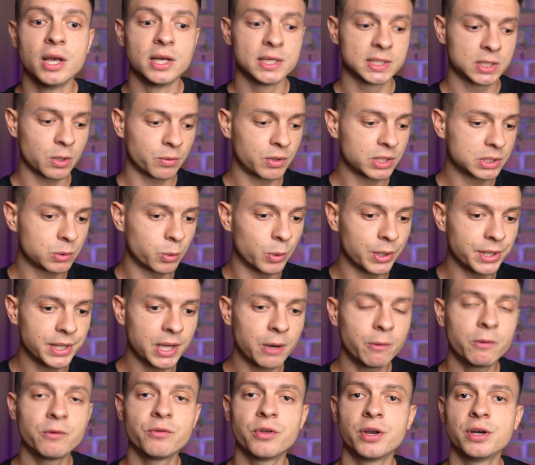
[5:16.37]
so that
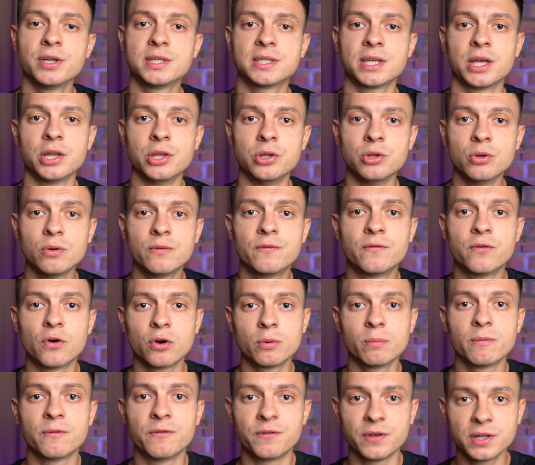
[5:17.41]
whenever there is a new
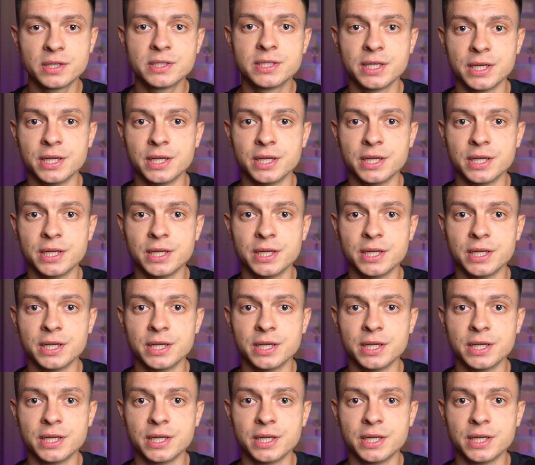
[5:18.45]
form filled